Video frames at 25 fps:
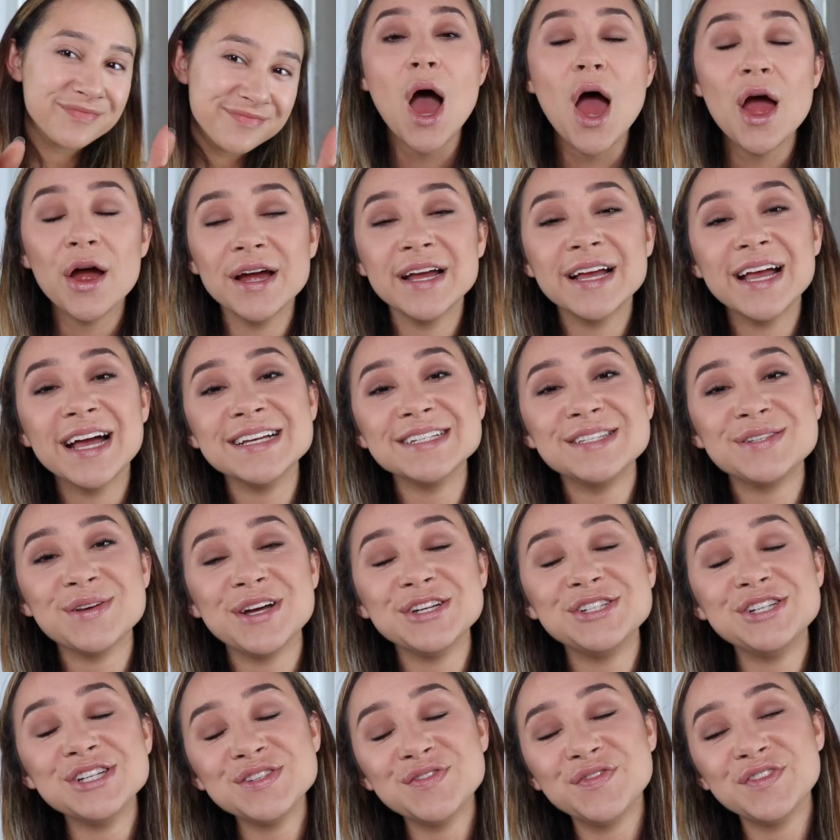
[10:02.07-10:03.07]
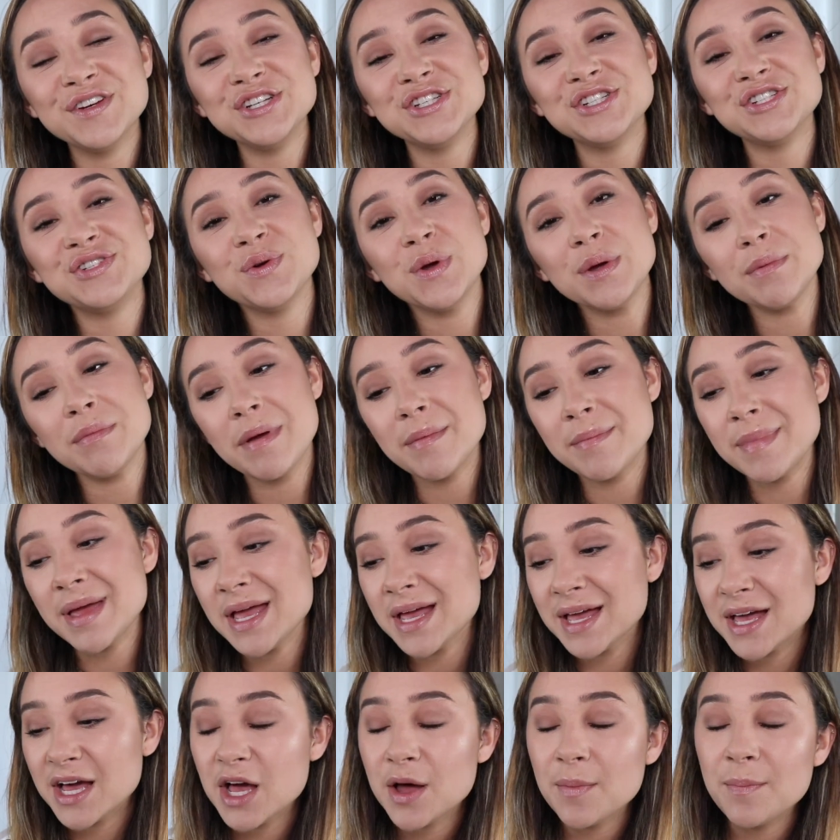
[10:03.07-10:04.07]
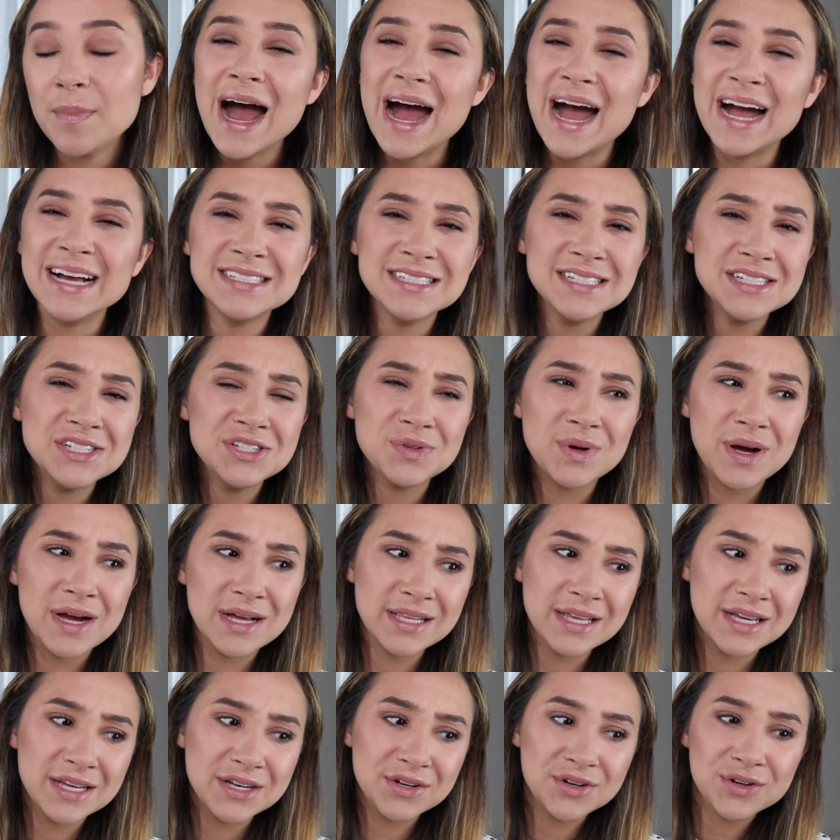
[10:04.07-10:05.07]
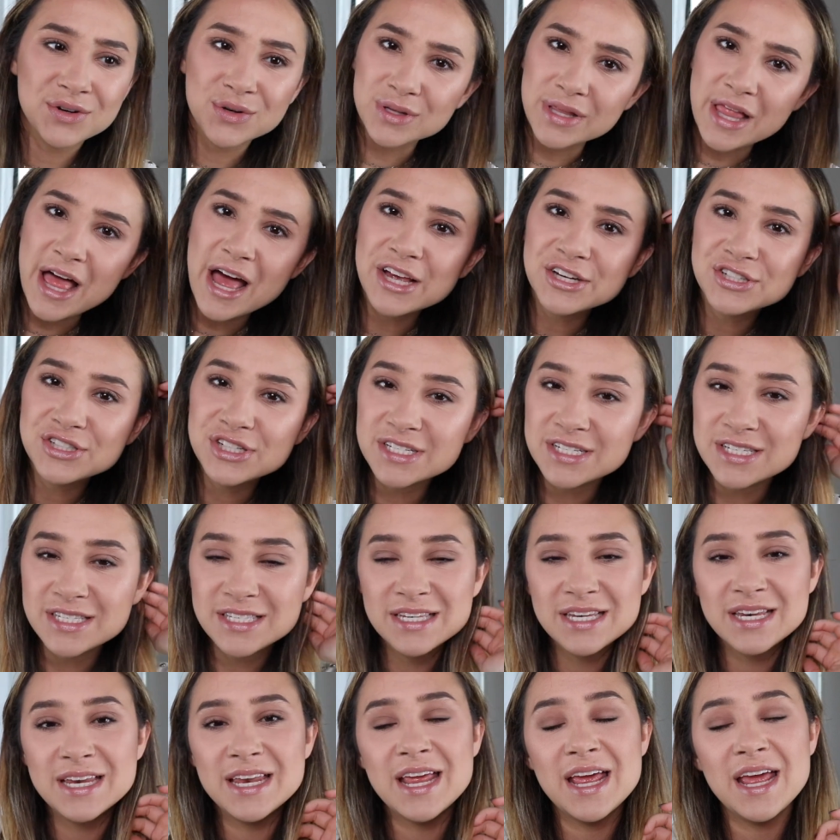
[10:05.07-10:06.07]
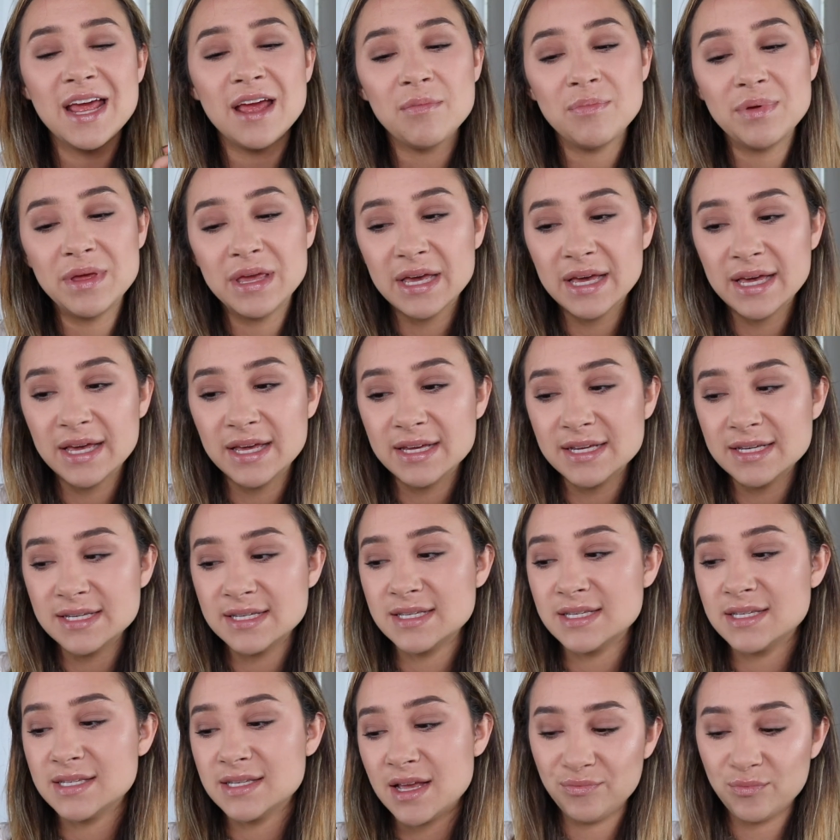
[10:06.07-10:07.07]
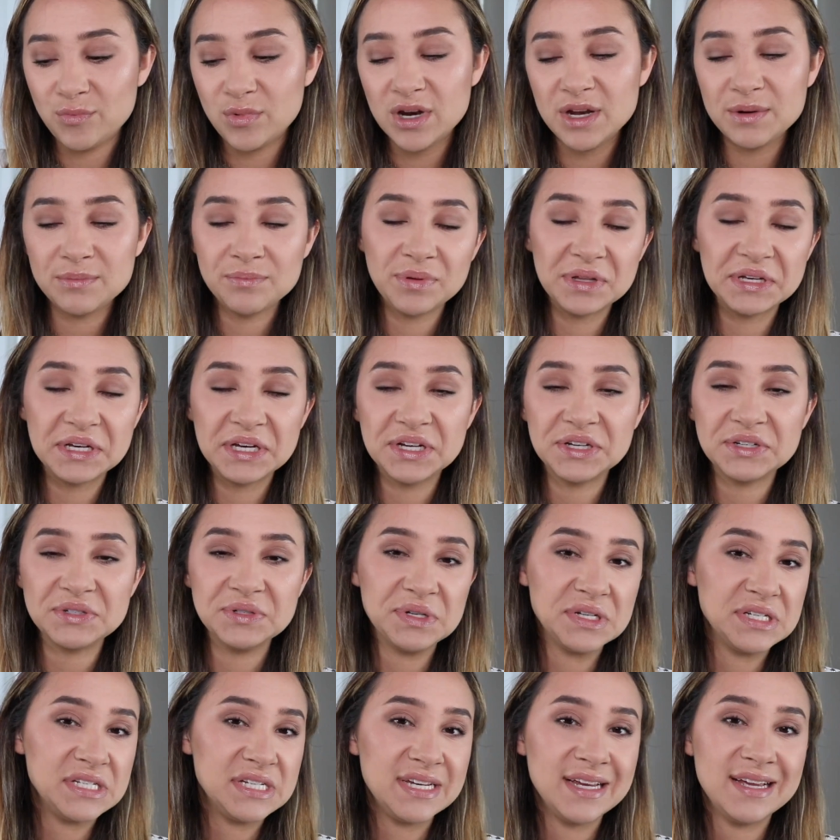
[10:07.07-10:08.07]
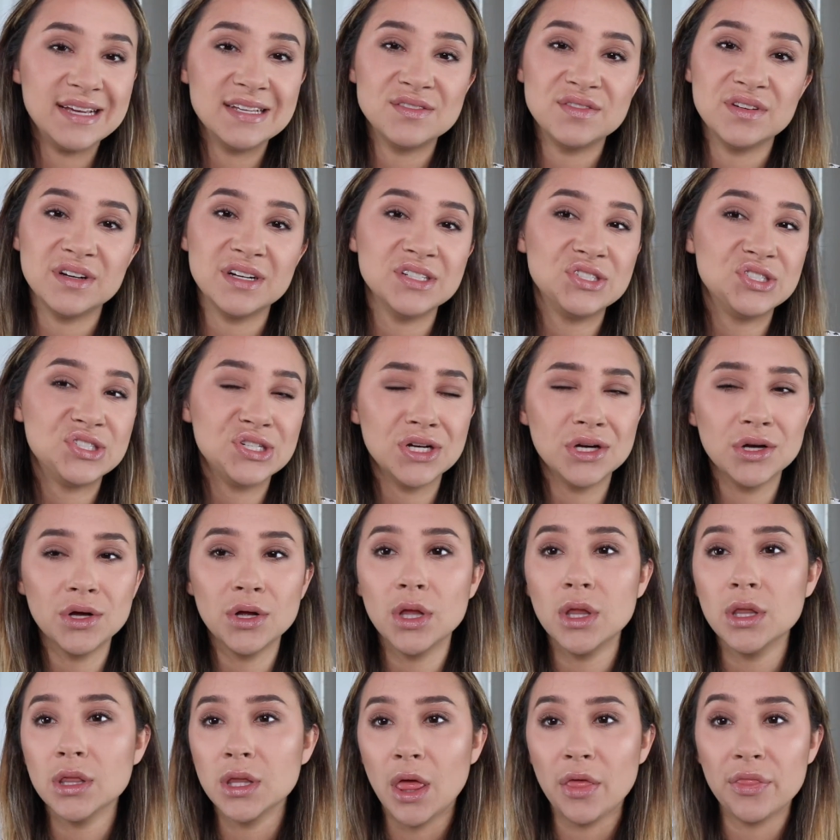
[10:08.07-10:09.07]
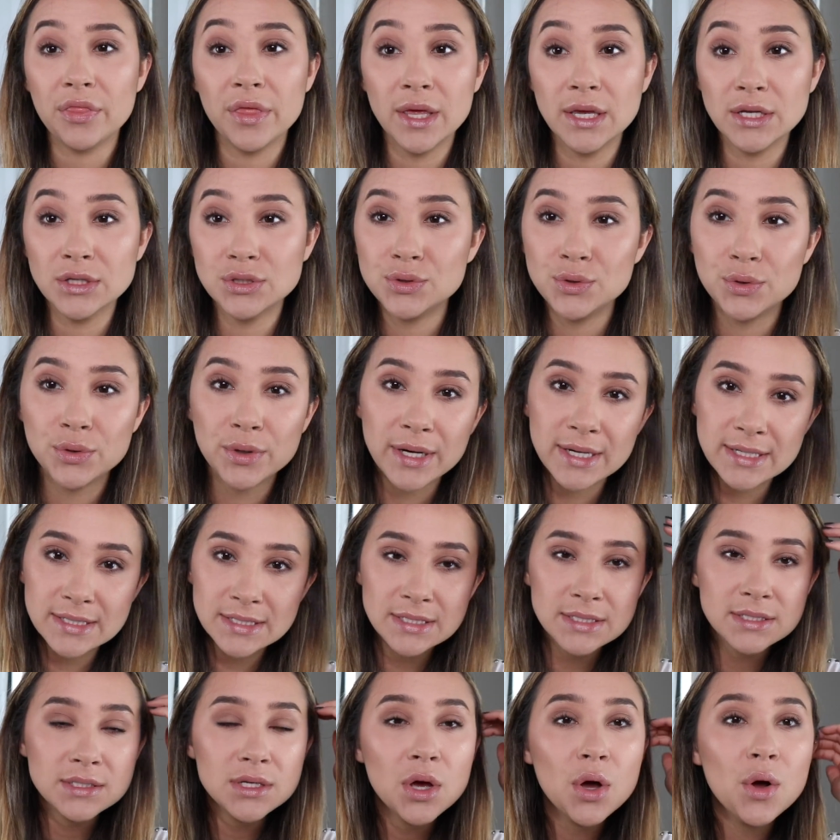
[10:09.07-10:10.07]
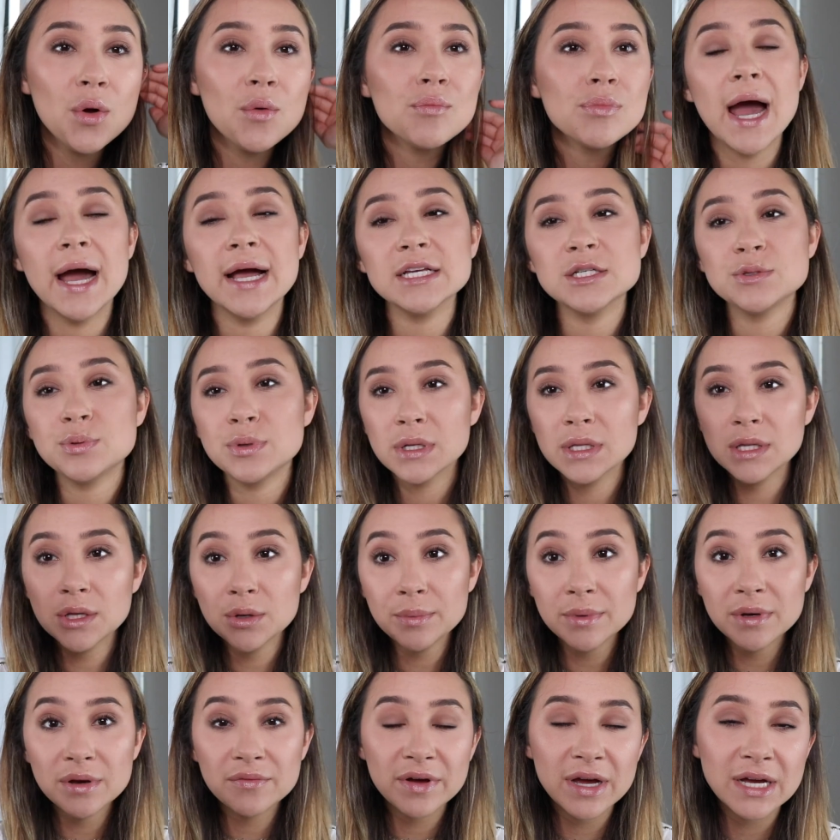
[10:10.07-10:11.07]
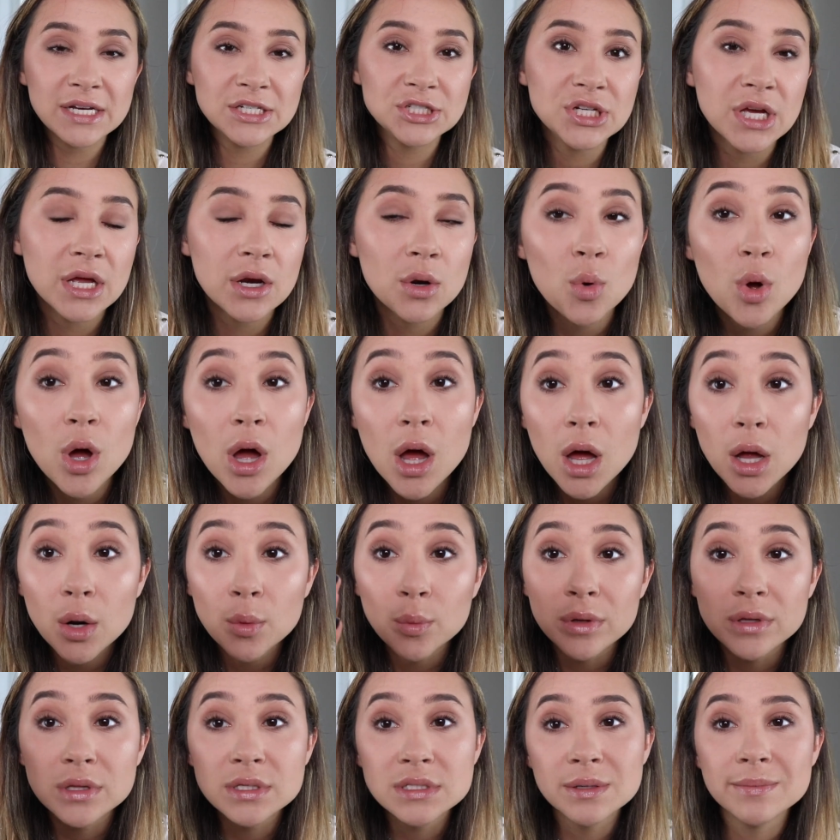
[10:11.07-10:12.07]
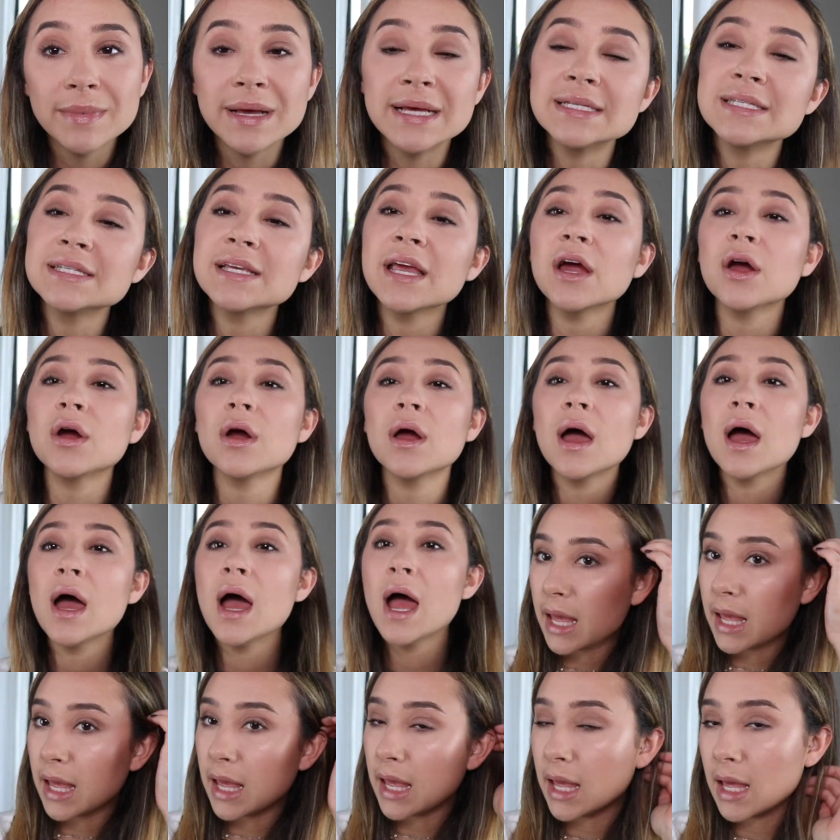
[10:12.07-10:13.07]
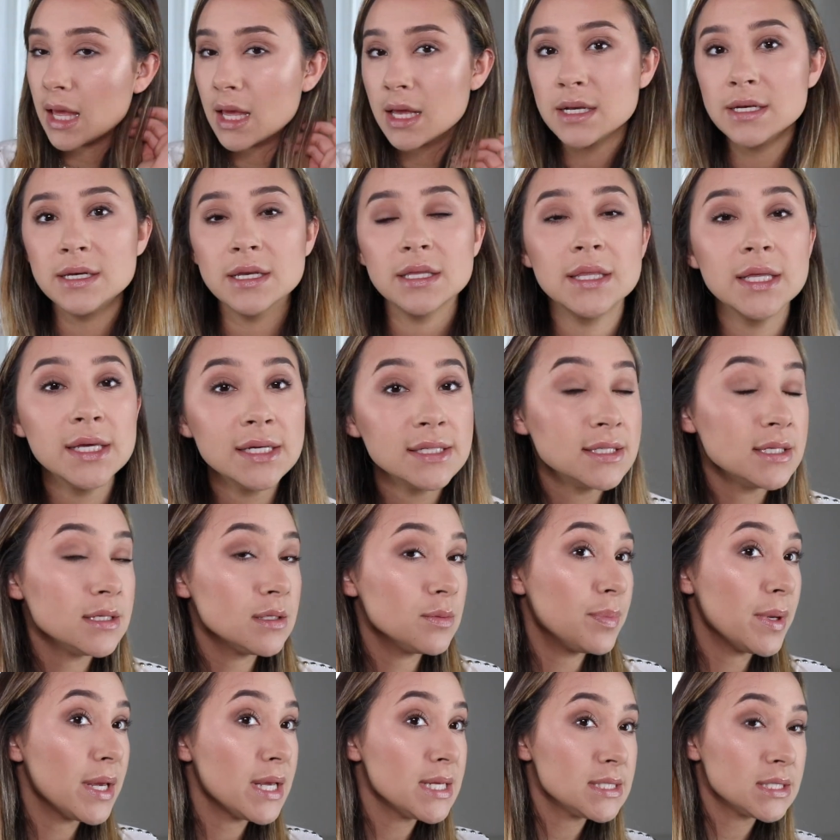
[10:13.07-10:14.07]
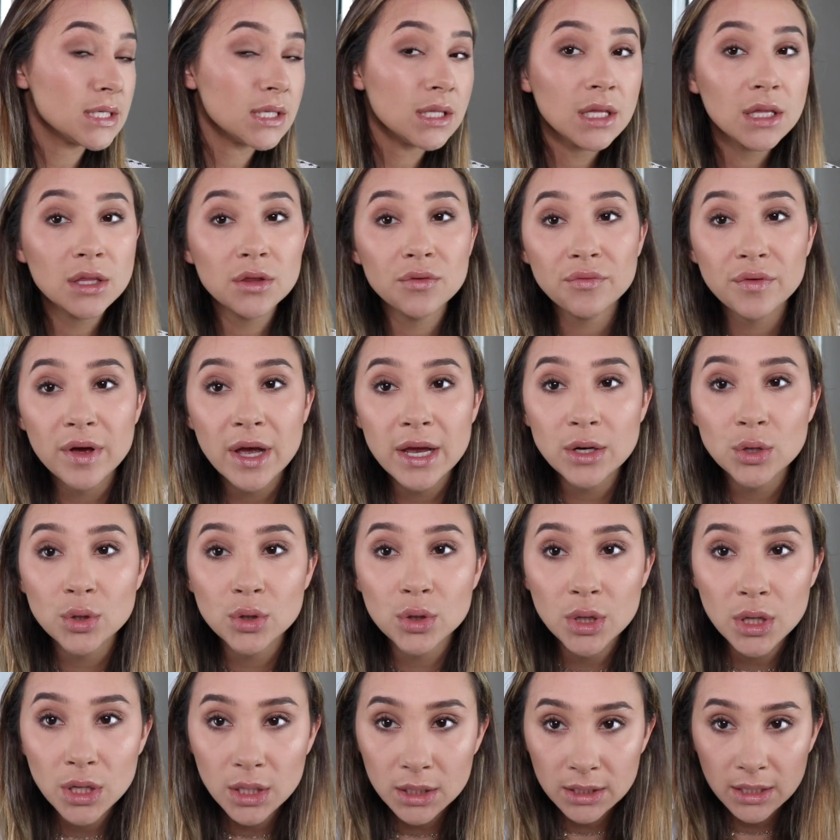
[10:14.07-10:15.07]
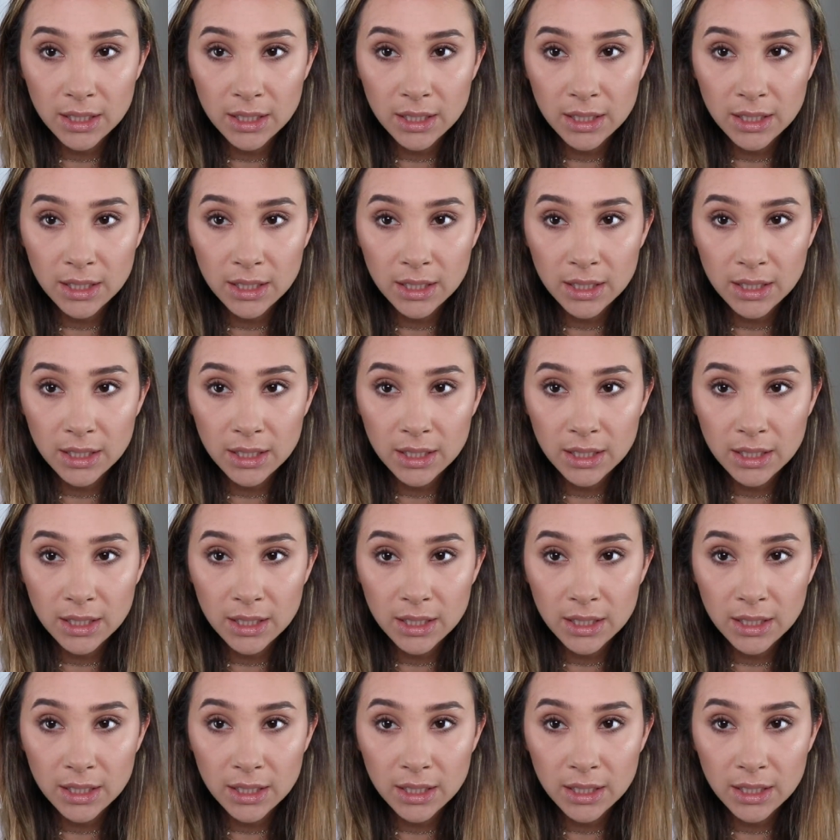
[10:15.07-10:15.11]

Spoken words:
Alright guys, so I just finished doing my makeup. I didn't do eyeliner or lashes today because what I'm planning on doing today is very chill, nothing too crazy. So I just put a little bit of eyeshadow on with some mascara, and this is basically the final look.